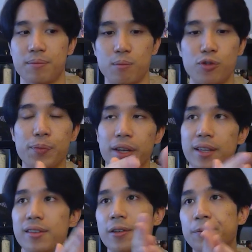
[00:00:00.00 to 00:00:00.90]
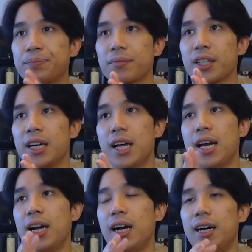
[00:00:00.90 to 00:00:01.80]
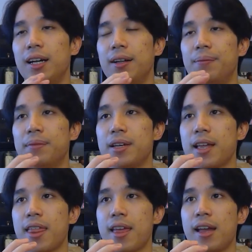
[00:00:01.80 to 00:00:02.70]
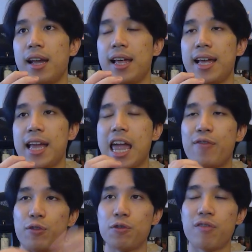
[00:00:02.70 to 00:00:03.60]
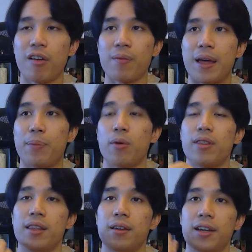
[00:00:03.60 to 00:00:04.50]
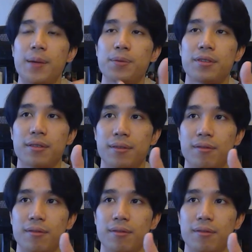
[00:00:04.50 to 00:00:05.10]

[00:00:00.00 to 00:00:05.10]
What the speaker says: movement is. If you're too far from that point, then the hips